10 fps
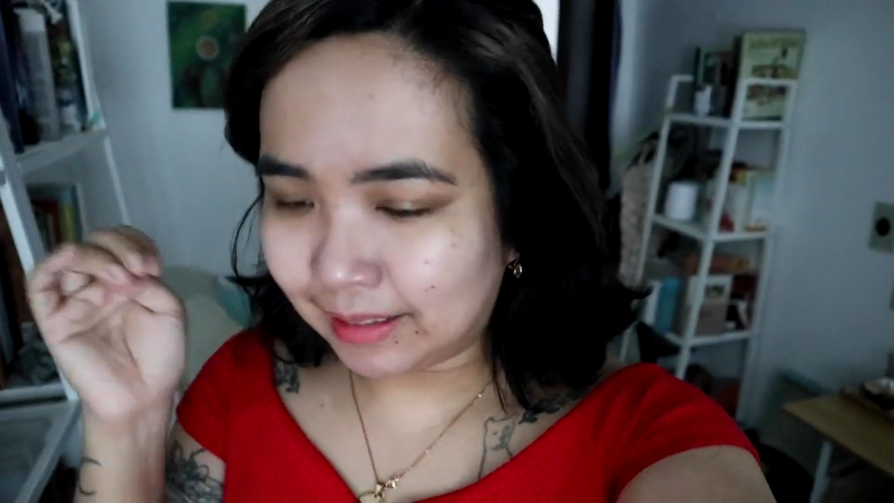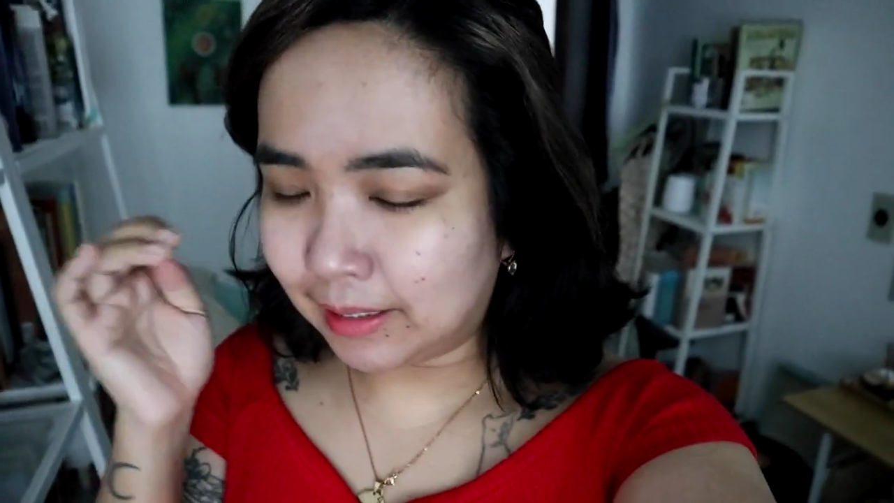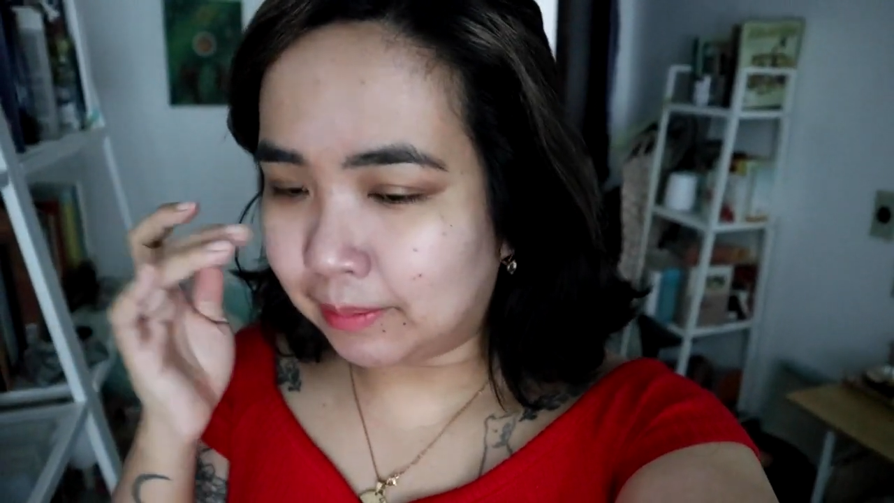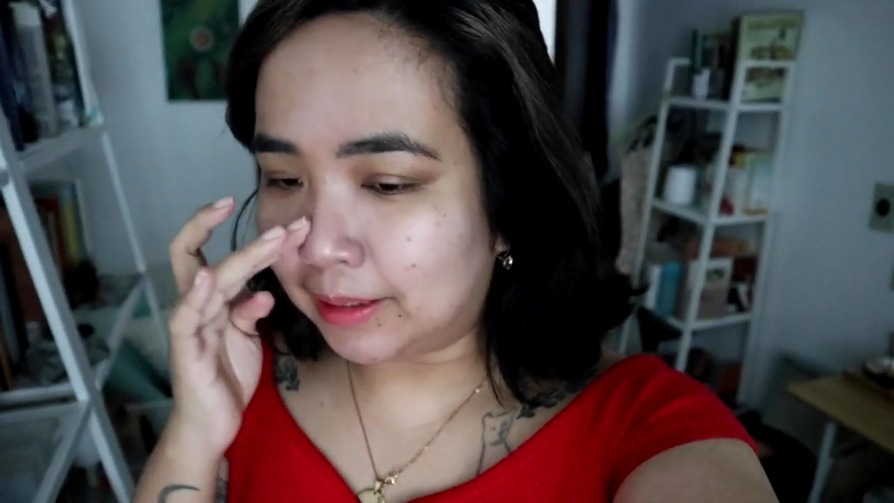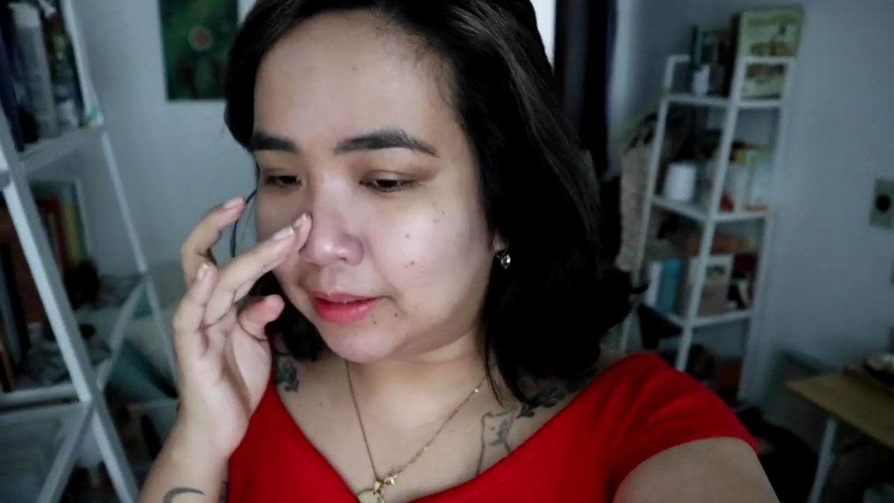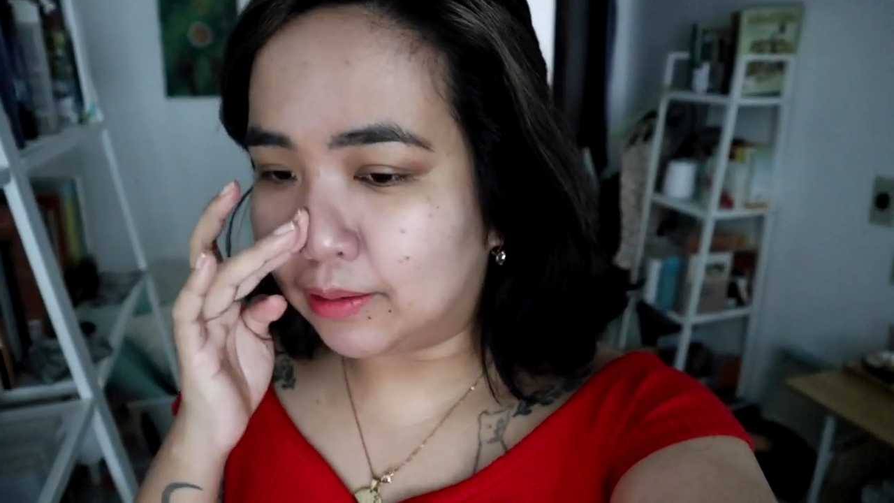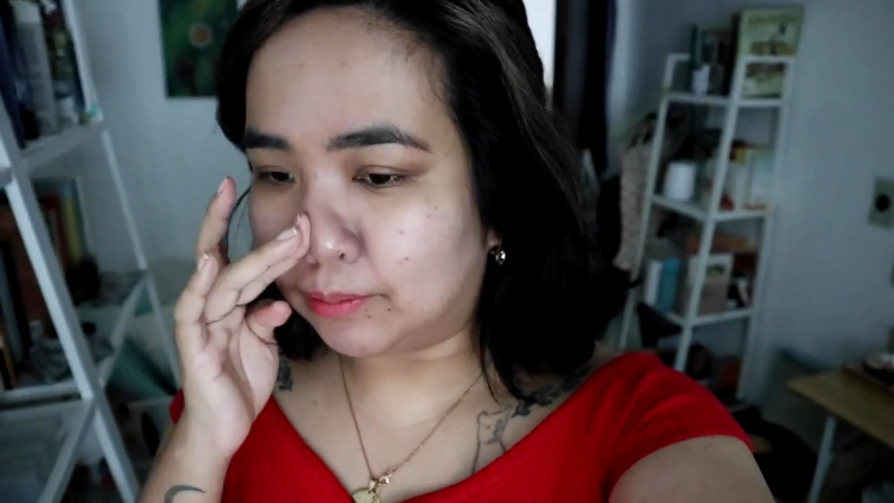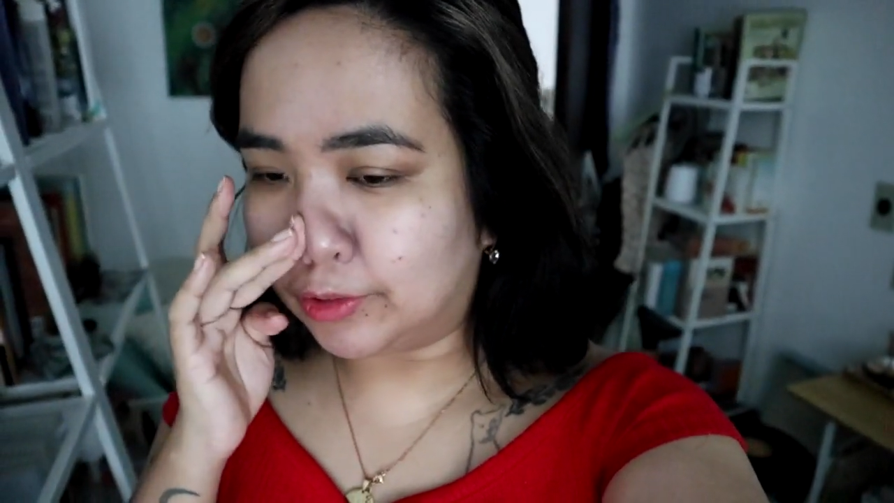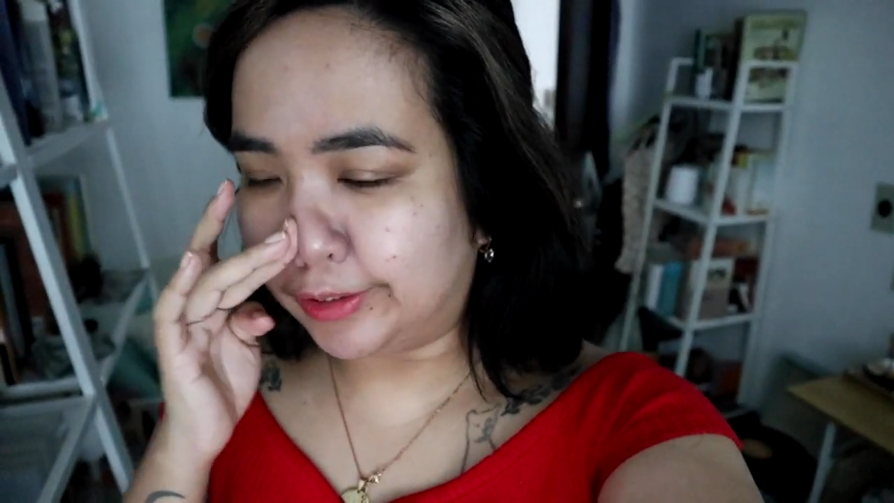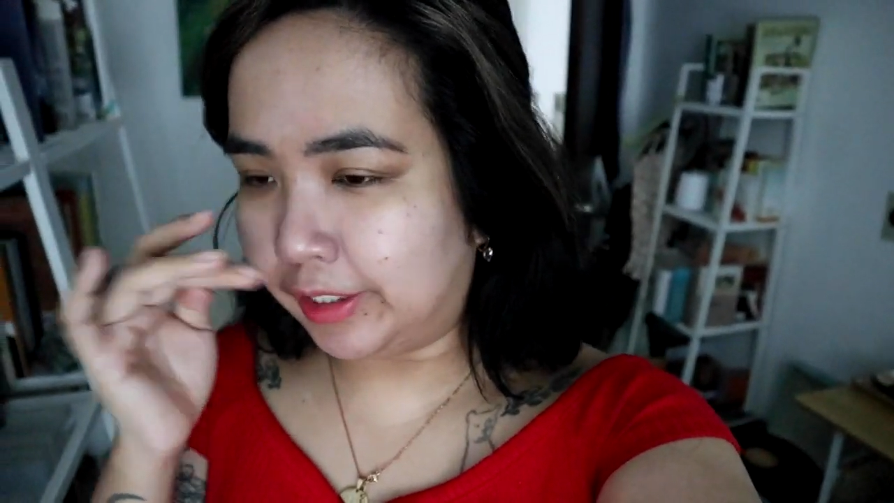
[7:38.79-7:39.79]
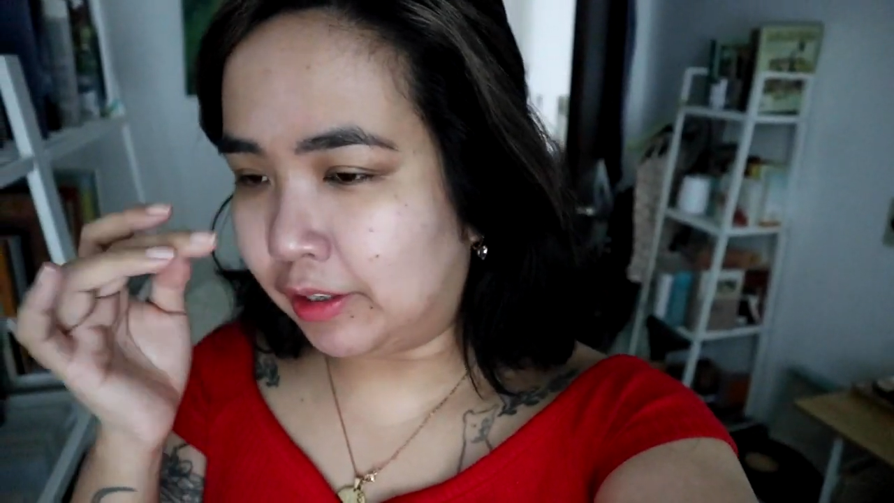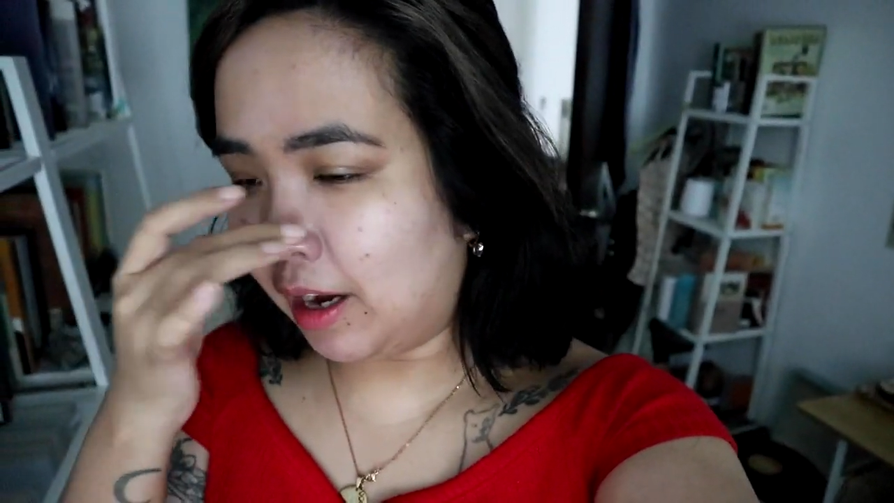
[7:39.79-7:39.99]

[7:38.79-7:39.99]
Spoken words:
I made some Korean